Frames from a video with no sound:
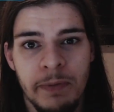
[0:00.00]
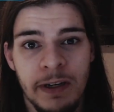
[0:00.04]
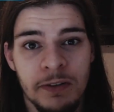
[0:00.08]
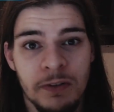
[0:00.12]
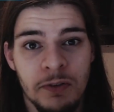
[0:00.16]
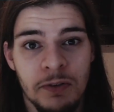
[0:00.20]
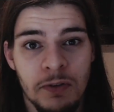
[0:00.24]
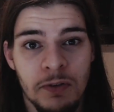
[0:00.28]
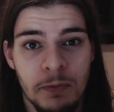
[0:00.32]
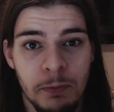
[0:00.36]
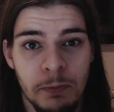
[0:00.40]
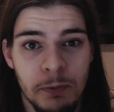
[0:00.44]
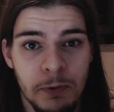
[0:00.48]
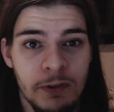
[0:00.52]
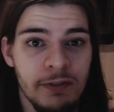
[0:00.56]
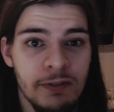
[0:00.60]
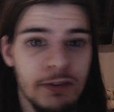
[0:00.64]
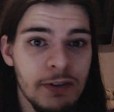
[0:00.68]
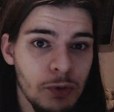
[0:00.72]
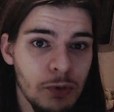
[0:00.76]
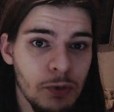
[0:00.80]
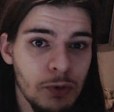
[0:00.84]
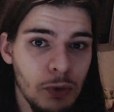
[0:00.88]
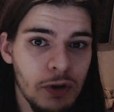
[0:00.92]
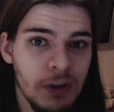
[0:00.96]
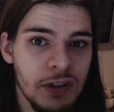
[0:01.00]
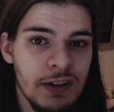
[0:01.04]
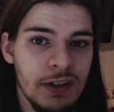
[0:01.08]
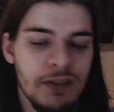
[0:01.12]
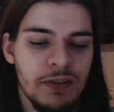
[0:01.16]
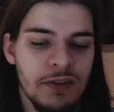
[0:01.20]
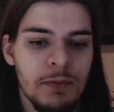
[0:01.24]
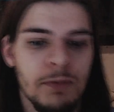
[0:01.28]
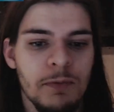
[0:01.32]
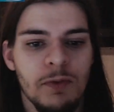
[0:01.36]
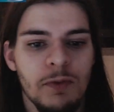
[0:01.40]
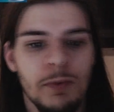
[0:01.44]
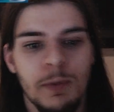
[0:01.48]
to the previous
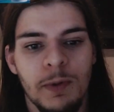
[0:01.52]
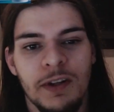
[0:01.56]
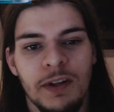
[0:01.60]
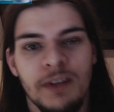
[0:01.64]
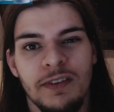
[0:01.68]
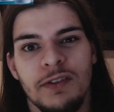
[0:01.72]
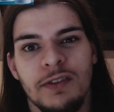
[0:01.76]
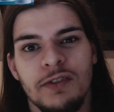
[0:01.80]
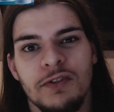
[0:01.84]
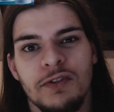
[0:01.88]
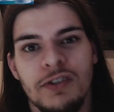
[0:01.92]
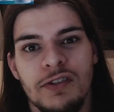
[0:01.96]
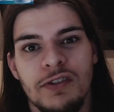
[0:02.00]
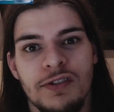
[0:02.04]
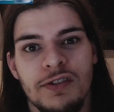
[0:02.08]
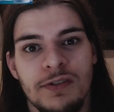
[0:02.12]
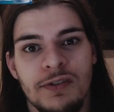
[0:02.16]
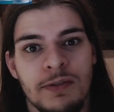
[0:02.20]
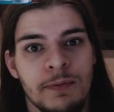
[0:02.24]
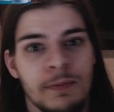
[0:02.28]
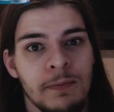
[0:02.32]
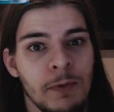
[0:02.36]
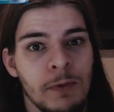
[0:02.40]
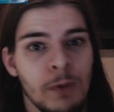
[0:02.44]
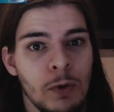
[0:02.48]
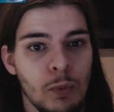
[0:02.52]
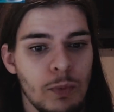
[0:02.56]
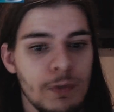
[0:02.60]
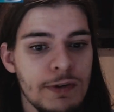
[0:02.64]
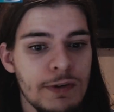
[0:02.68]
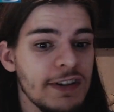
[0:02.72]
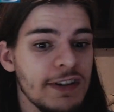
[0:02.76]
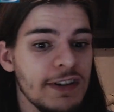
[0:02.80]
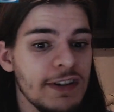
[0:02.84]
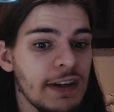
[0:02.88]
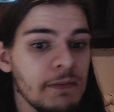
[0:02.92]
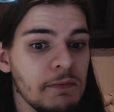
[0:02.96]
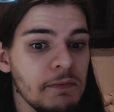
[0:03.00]
organisms, but they're just, once again,